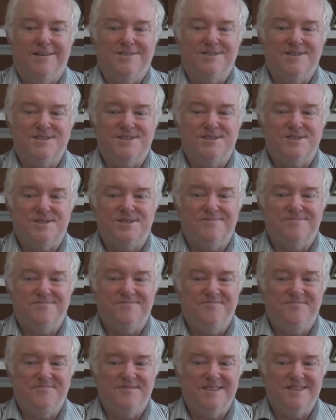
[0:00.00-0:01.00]

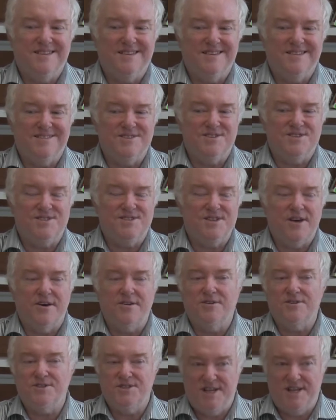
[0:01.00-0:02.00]
just
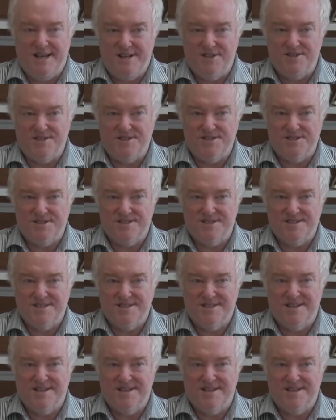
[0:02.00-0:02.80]
subtle changes.